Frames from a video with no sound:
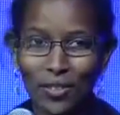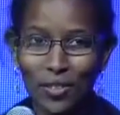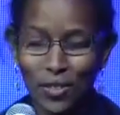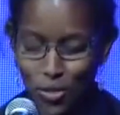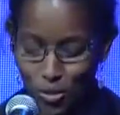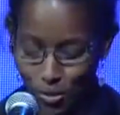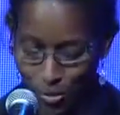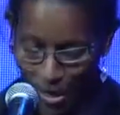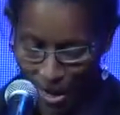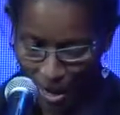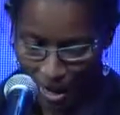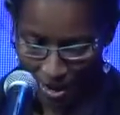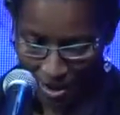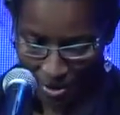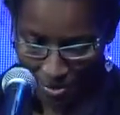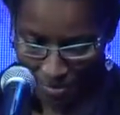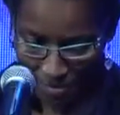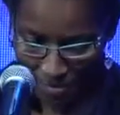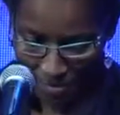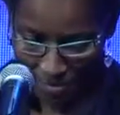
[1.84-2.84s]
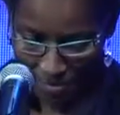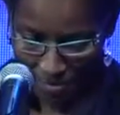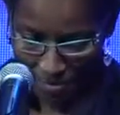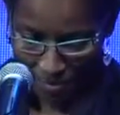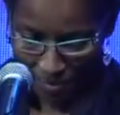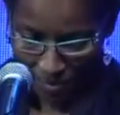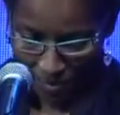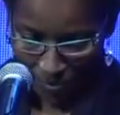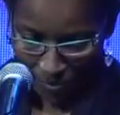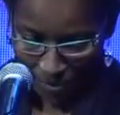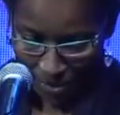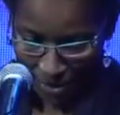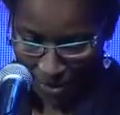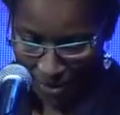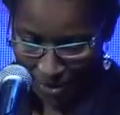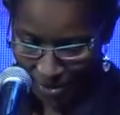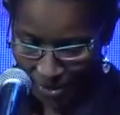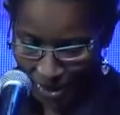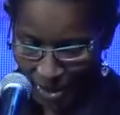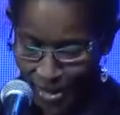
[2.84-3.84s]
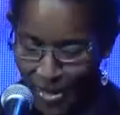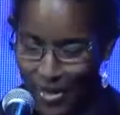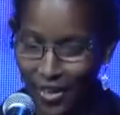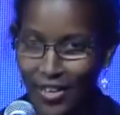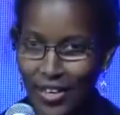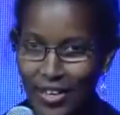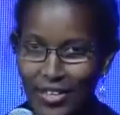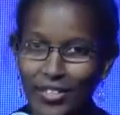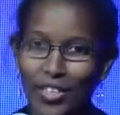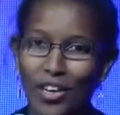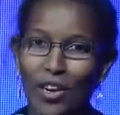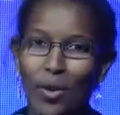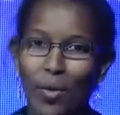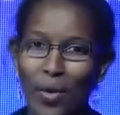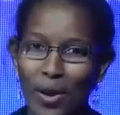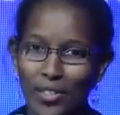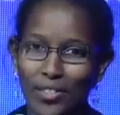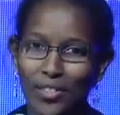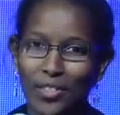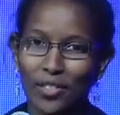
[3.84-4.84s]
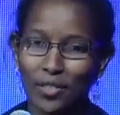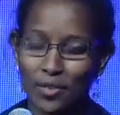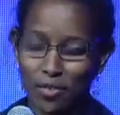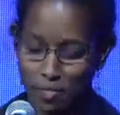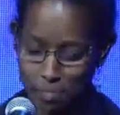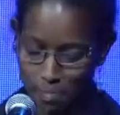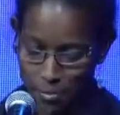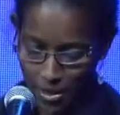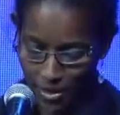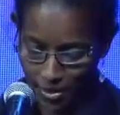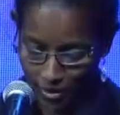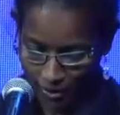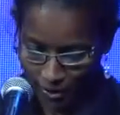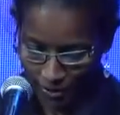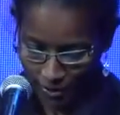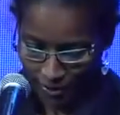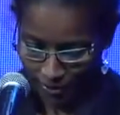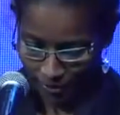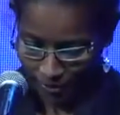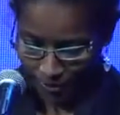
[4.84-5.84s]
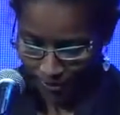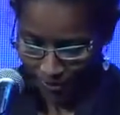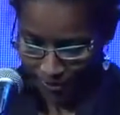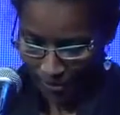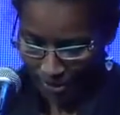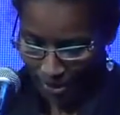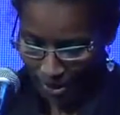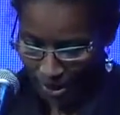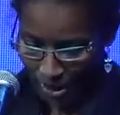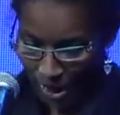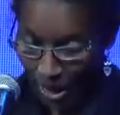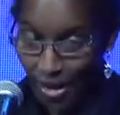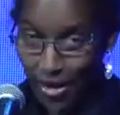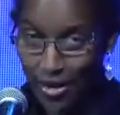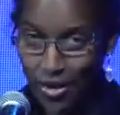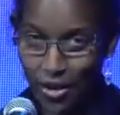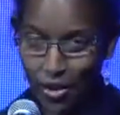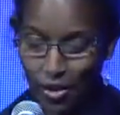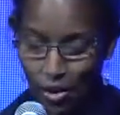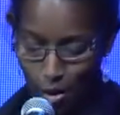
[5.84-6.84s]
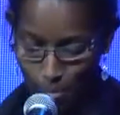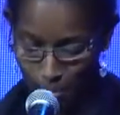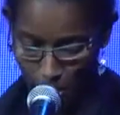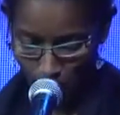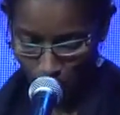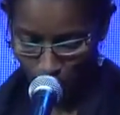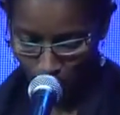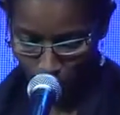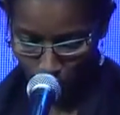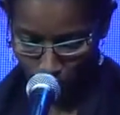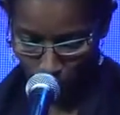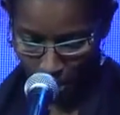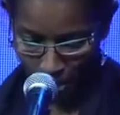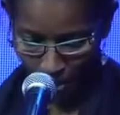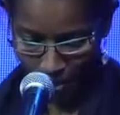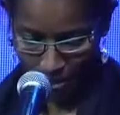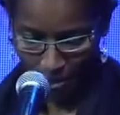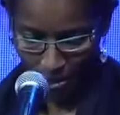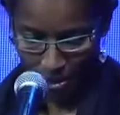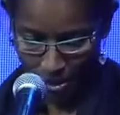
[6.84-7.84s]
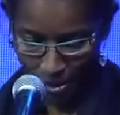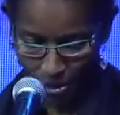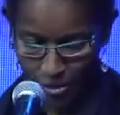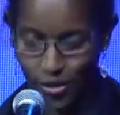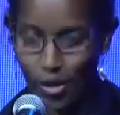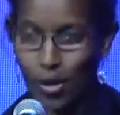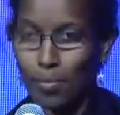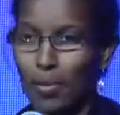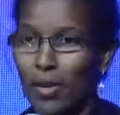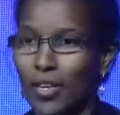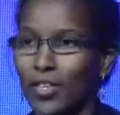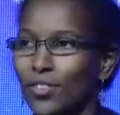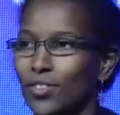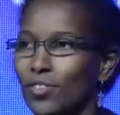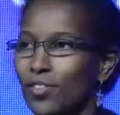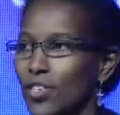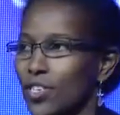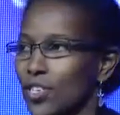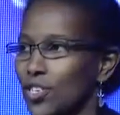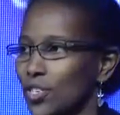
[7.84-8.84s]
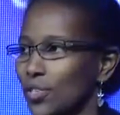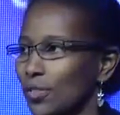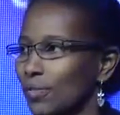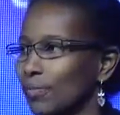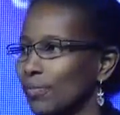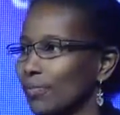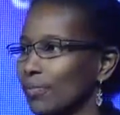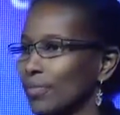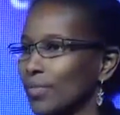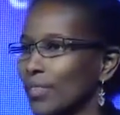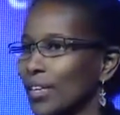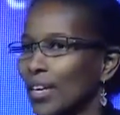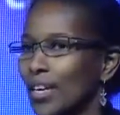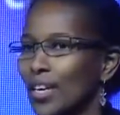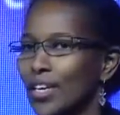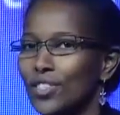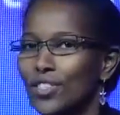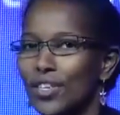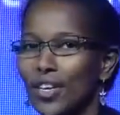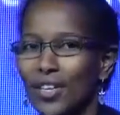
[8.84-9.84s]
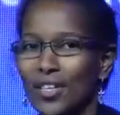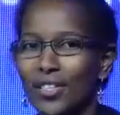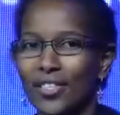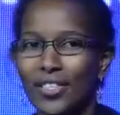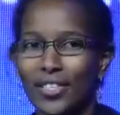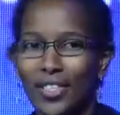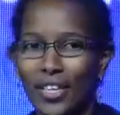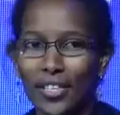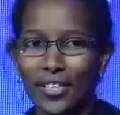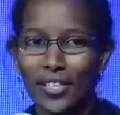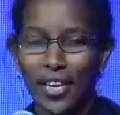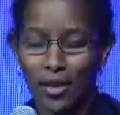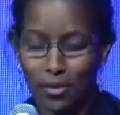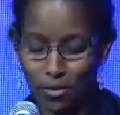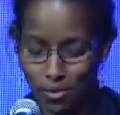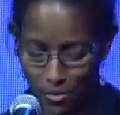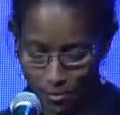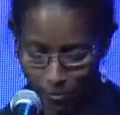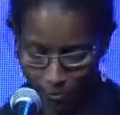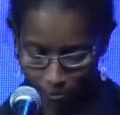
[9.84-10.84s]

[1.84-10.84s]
Today, Israel is an oasis of peace and economic prosperity in a turbulent region. Israel sticks out.